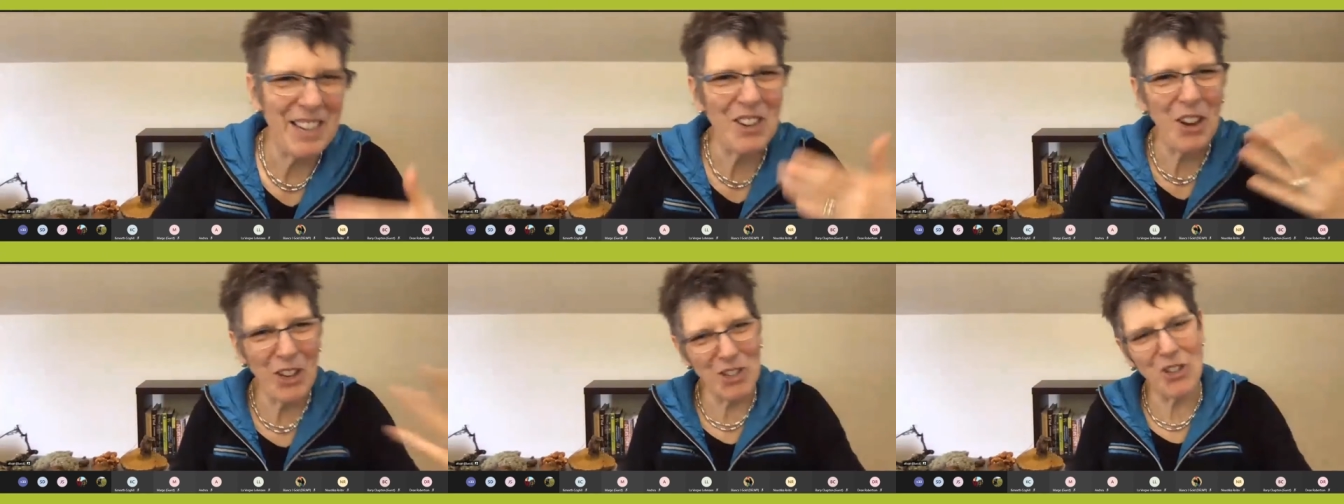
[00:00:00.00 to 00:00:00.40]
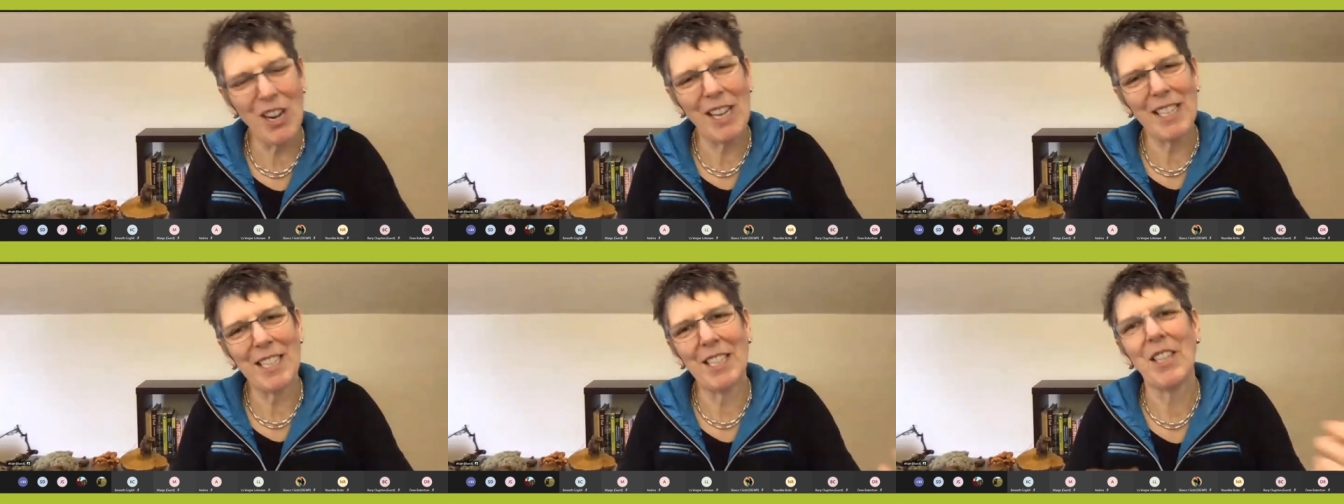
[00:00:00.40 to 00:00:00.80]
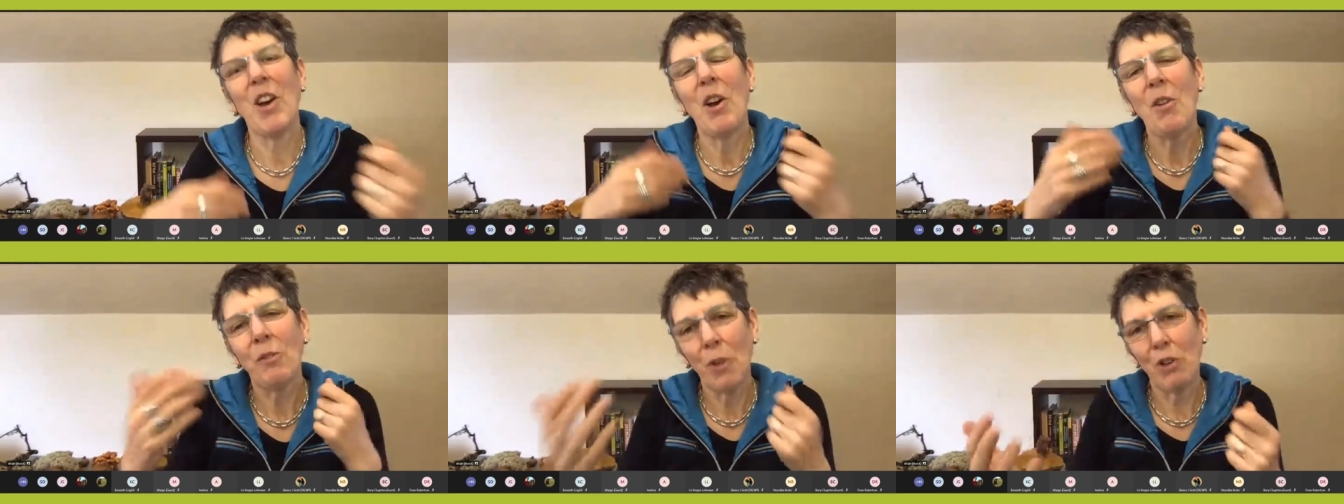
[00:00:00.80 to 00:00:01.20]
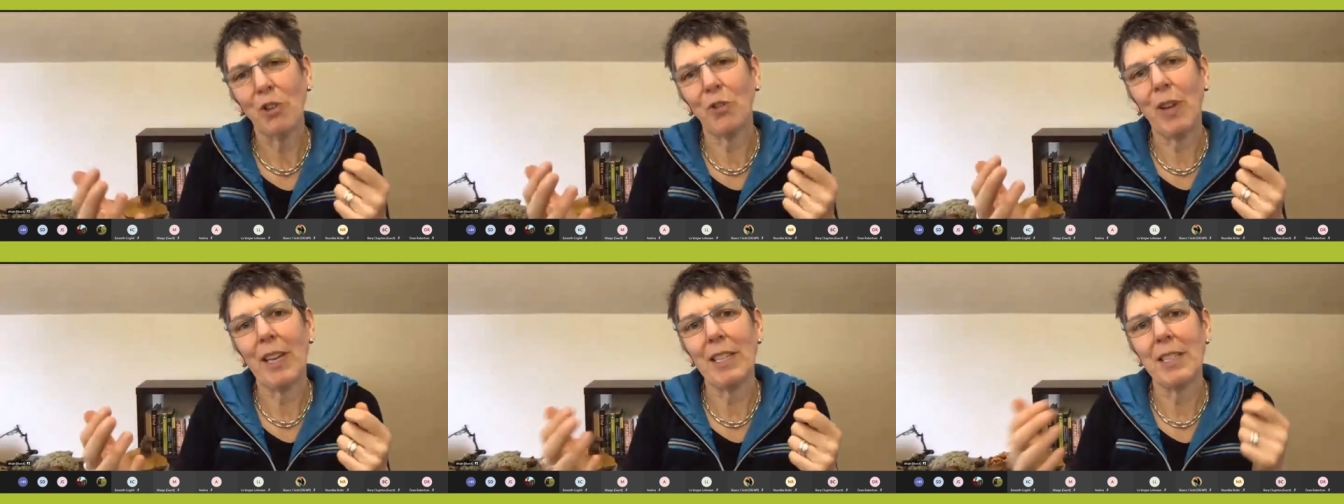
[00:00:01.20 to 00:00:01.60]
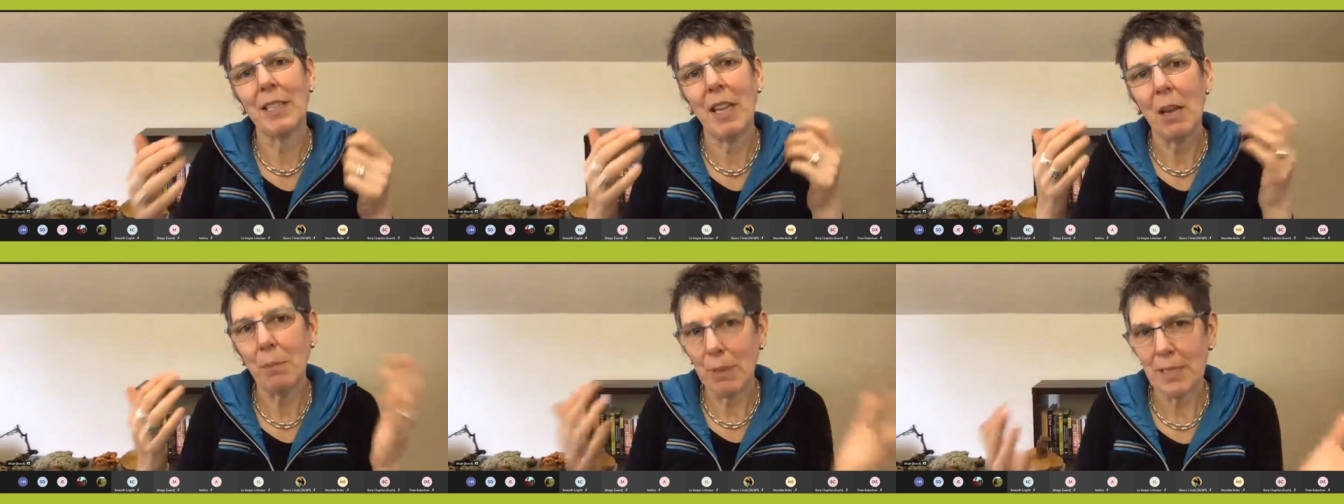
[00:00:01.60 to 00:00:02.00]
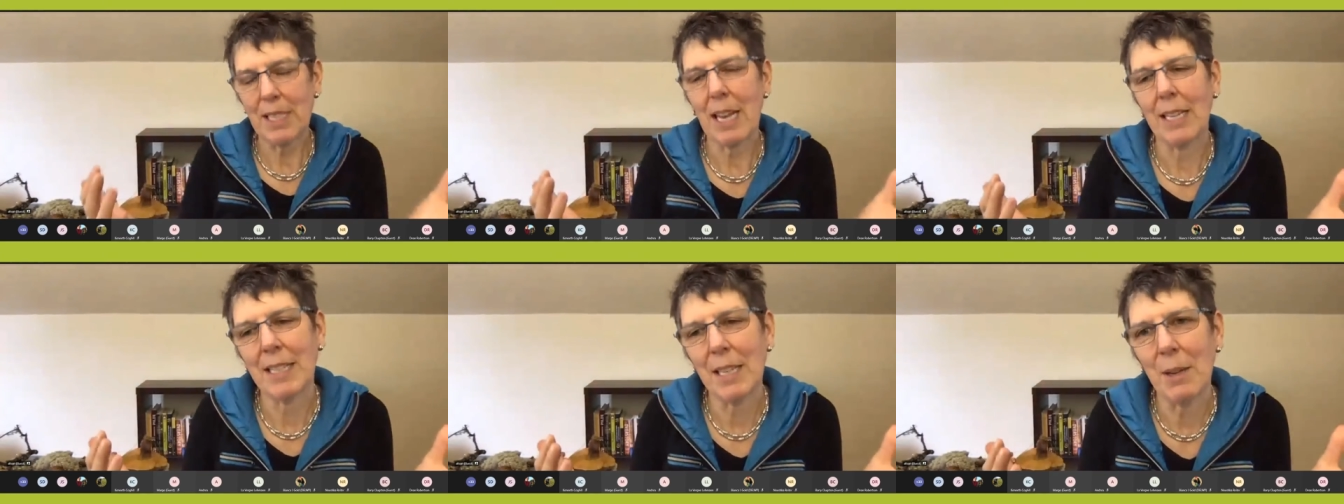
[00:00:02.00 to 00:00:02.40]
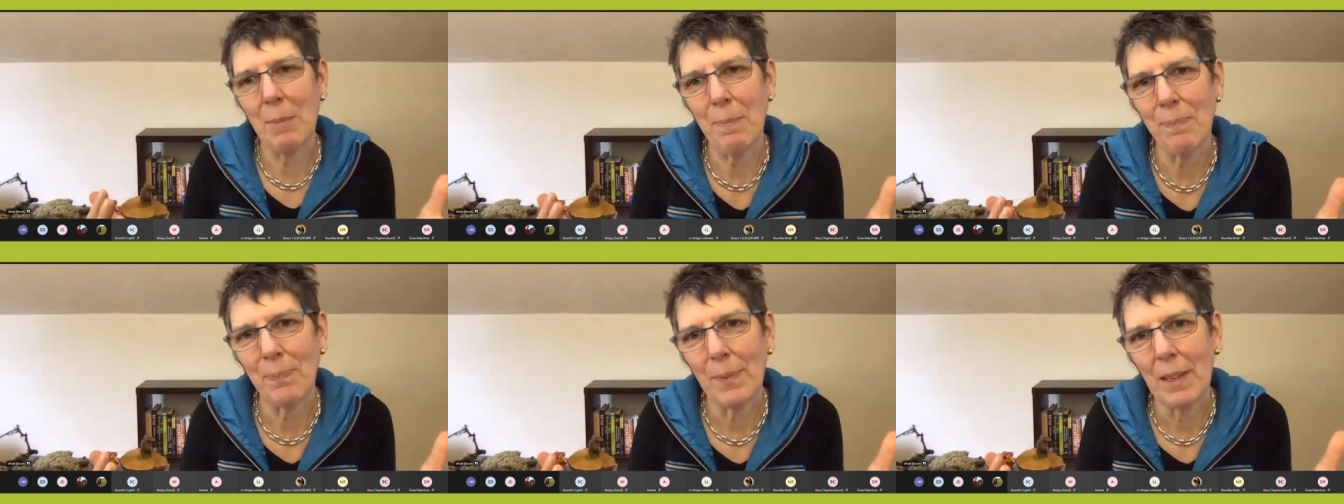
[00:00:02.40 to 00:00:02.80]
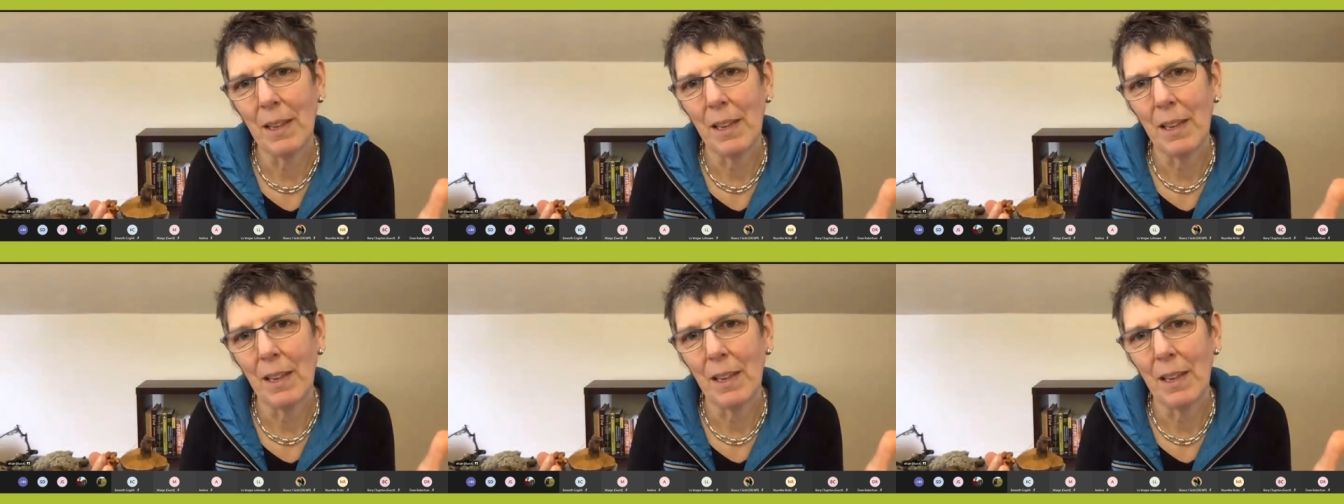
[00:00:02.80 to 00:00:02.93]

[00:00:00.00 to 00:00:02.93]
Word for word: nitrates, phosphates, and potassium.